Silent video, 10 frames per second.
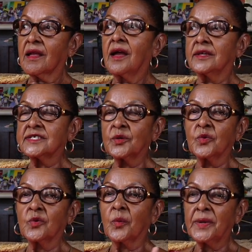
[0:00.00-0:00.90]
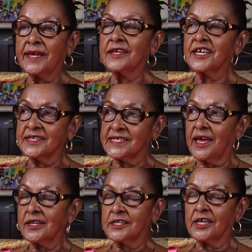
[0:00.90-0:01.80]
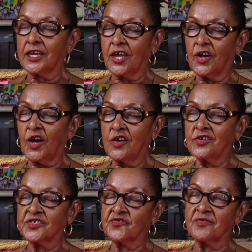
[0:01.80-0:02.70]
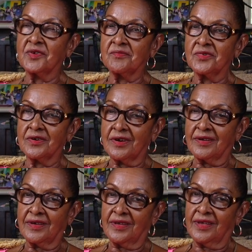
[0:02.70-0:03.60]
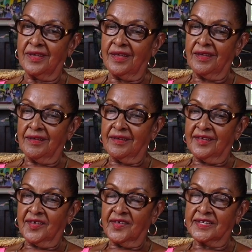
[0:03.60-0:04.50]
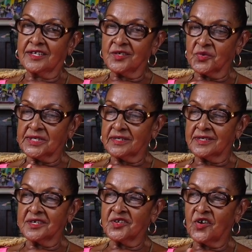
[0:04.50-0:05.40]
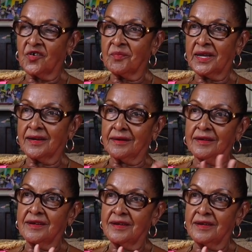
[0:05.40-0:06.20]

And so we were playing against Ireland, and I always remember that it was a ding-dong battle.